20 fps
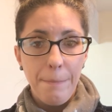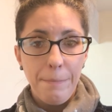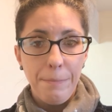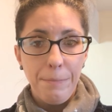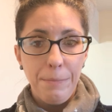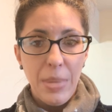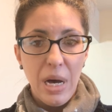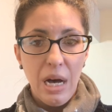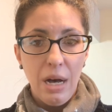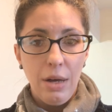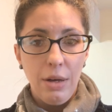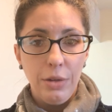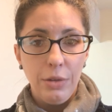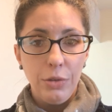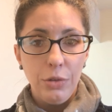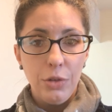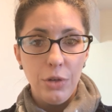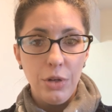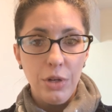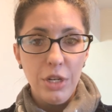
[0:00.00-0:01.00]

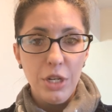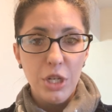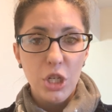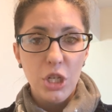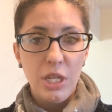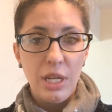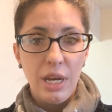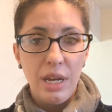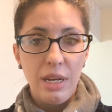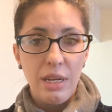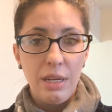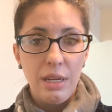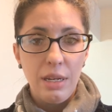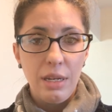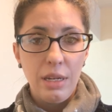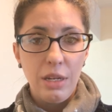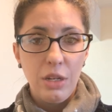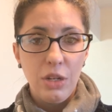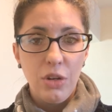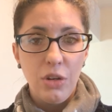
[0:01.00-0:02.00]
malnourished that
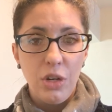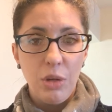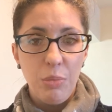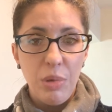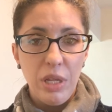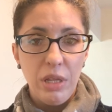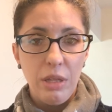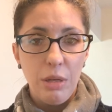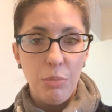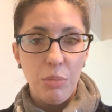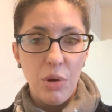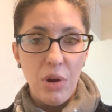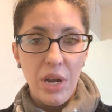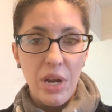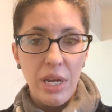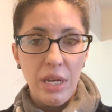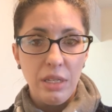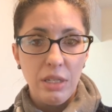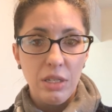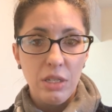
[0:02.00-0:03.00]
it could have been the
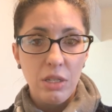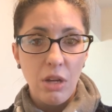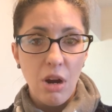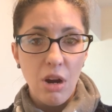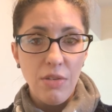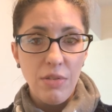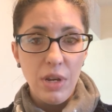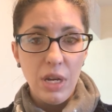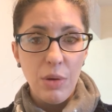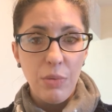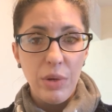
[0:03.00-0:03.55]
brain starving.